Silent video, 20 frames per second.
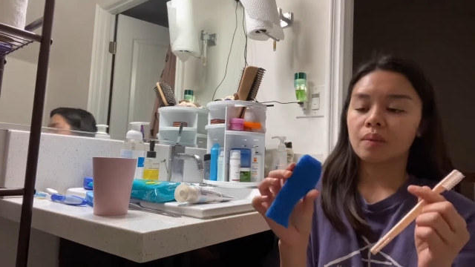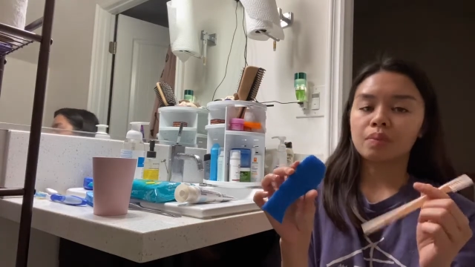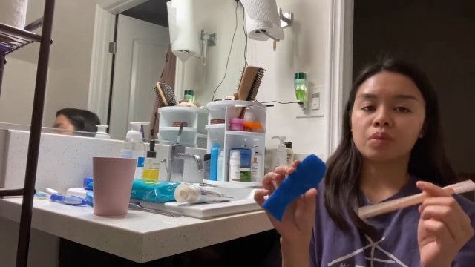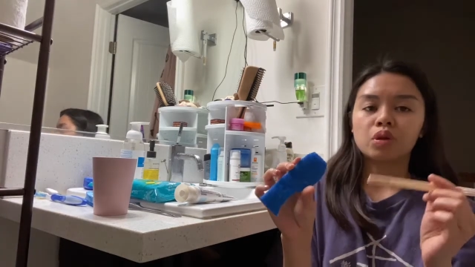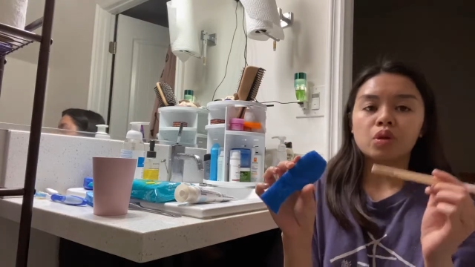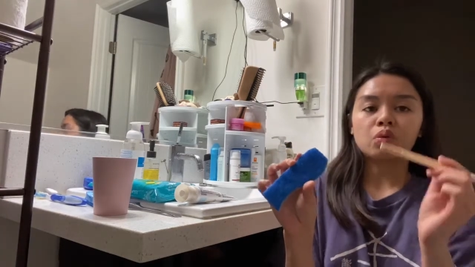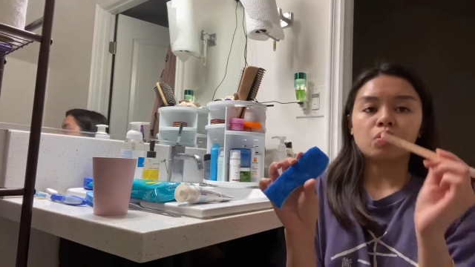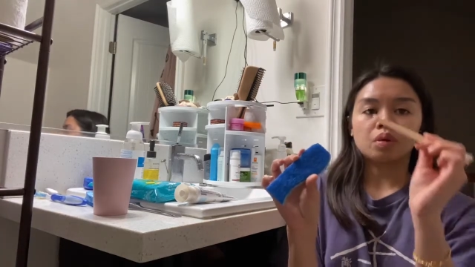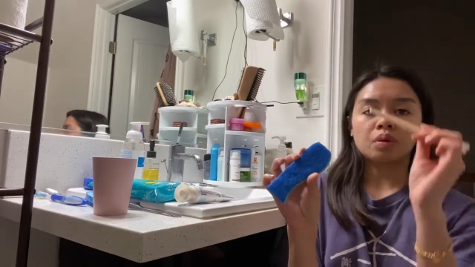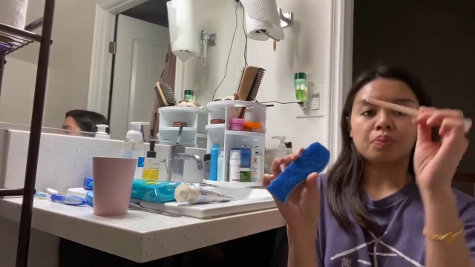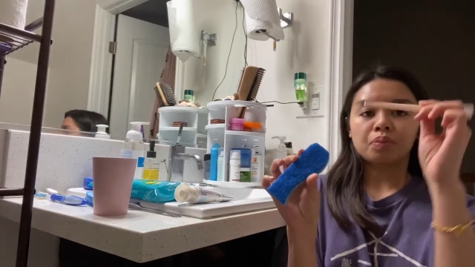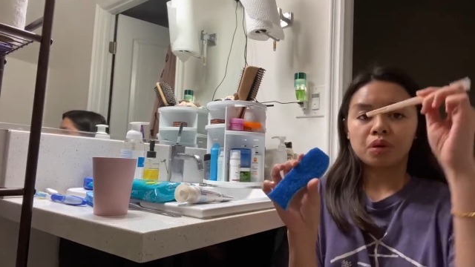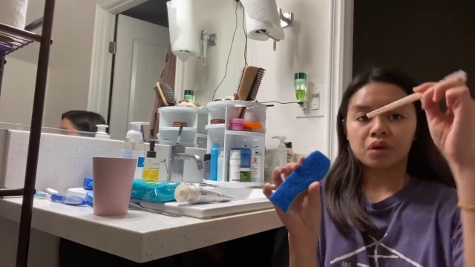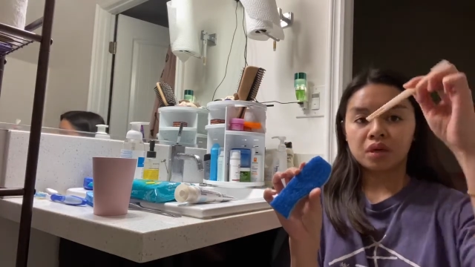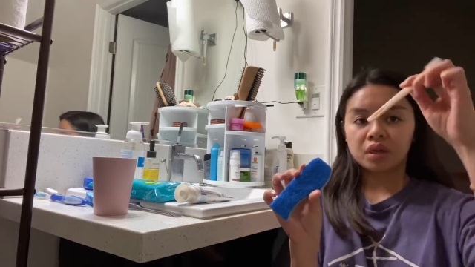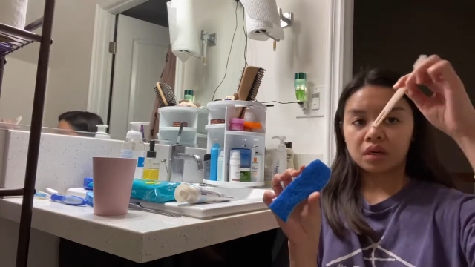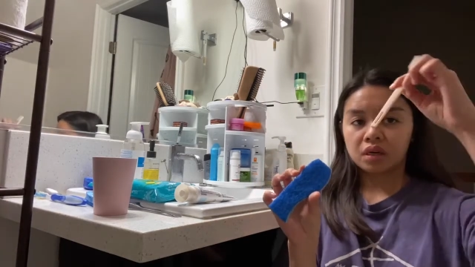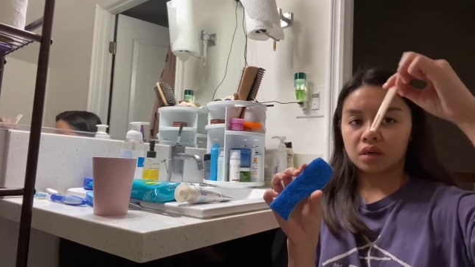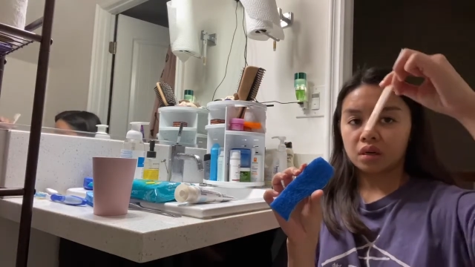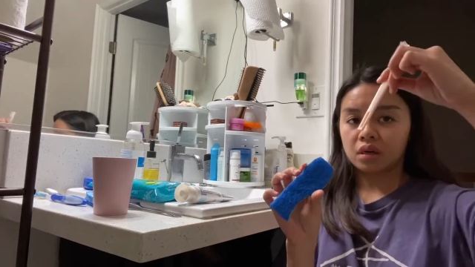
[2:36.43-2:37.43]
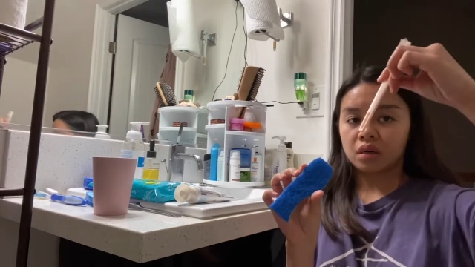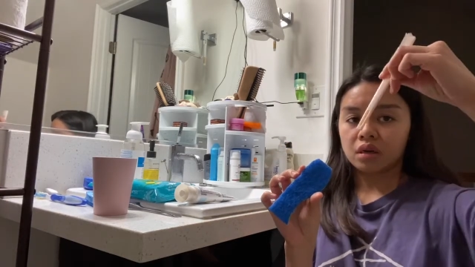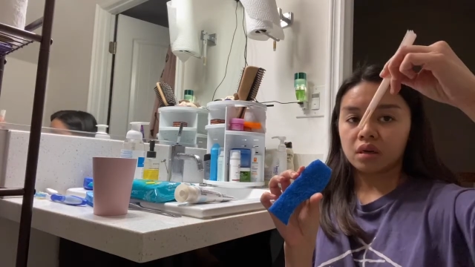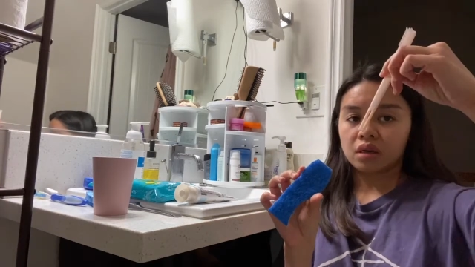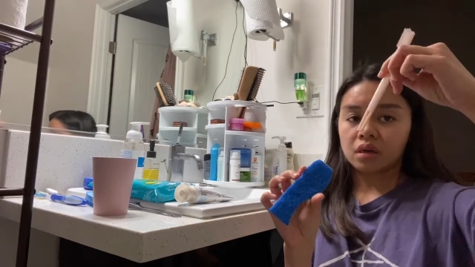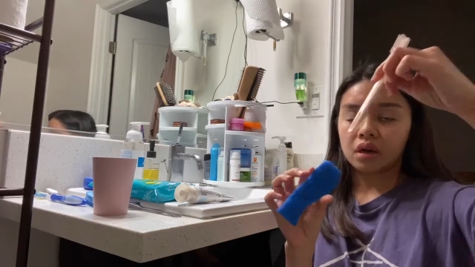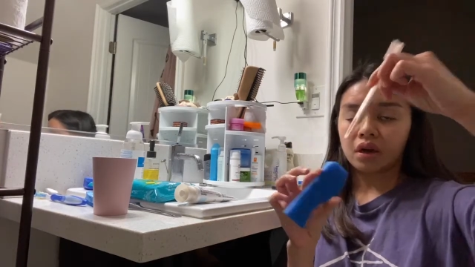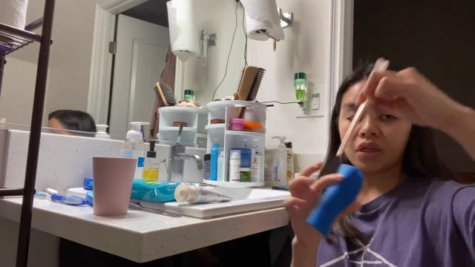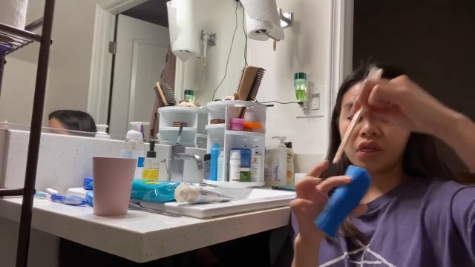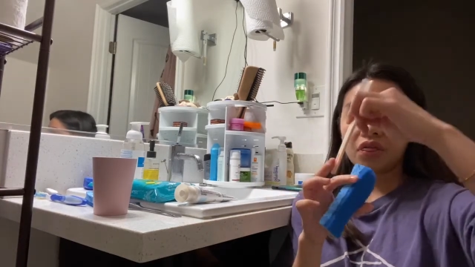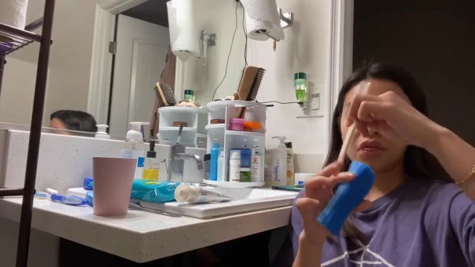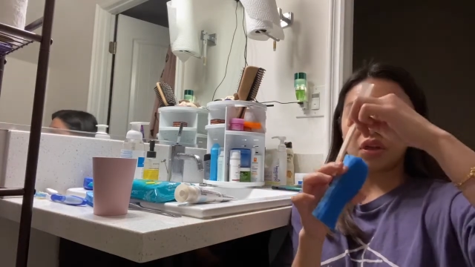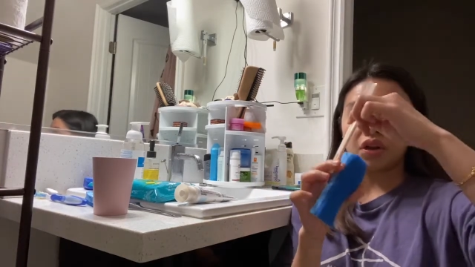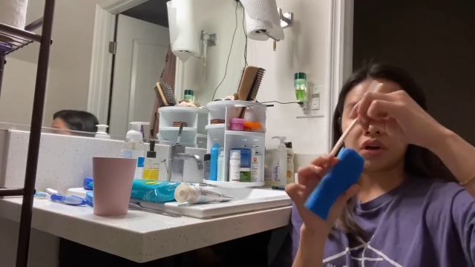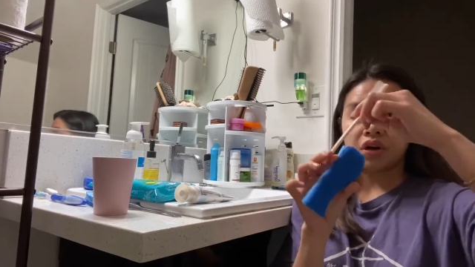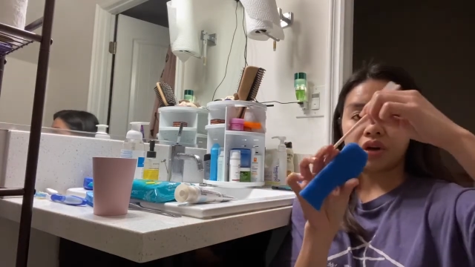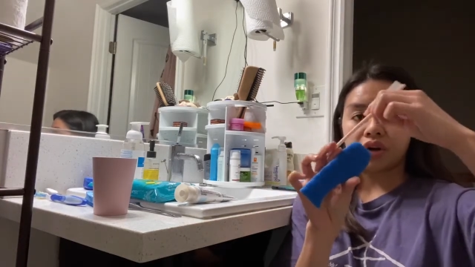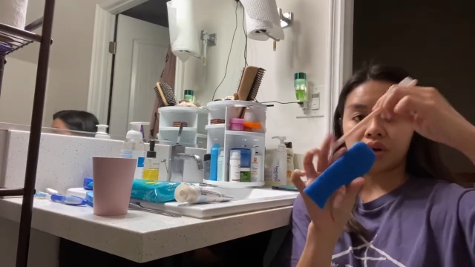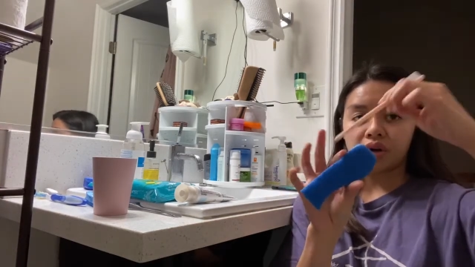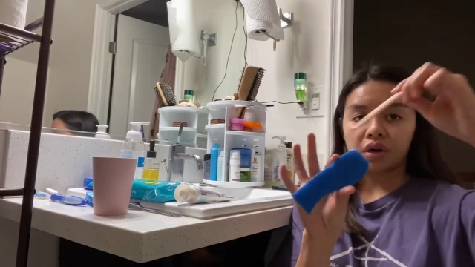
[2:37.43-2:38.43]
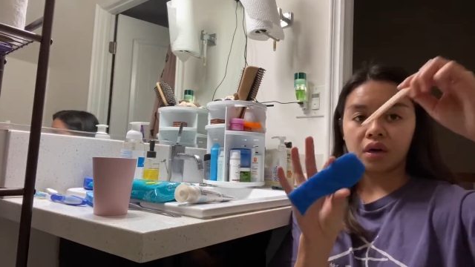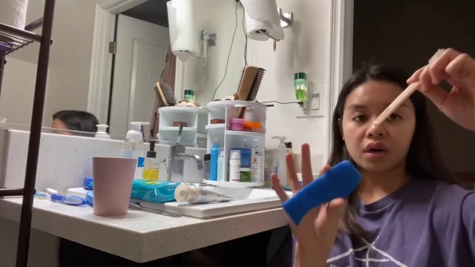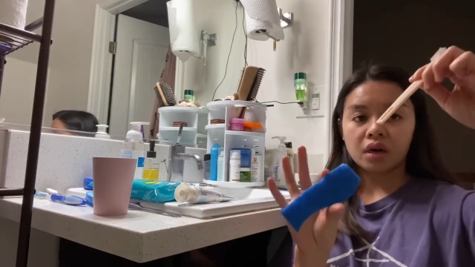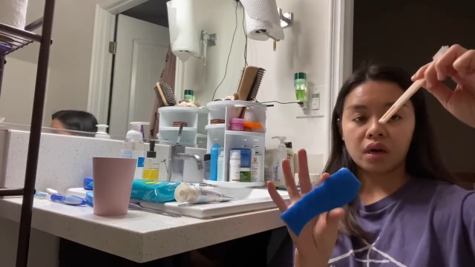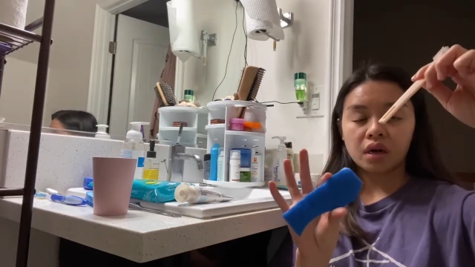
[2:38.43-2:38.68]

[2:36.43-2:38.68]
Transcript: You would put in a thinner